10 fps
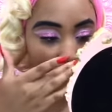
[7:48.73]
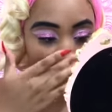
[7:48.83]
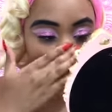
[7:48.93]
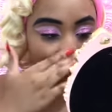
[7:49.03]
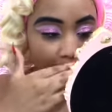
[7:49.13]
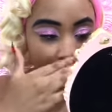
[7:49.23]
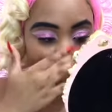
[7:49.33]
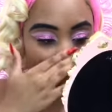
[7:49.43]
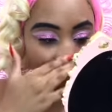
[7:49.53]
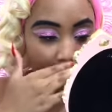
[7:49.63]
um,
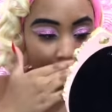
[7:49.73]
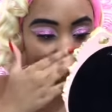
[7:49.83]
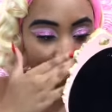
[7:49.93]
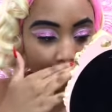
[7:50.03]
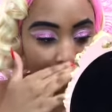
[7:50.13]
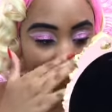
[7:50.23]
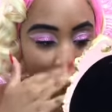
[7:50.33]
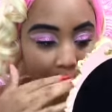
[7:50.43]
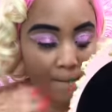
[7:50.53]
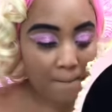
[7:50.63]
so it can look
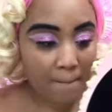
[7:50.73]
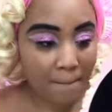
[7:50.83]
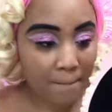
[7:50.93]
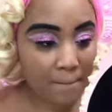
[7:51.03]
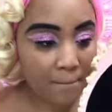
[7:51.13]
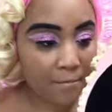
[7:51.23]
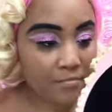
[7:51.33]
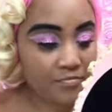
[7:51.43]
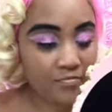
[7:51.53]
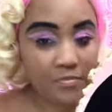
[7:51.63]
nice and uh,
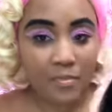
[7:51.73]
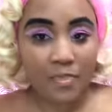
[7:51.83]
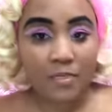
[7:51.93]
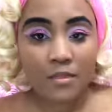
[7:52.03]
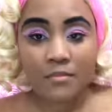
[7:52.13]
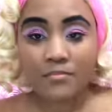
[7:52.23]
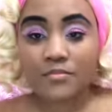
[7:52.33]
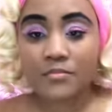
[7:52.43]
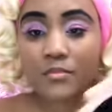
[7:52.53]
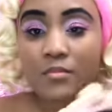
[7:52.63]
nice and put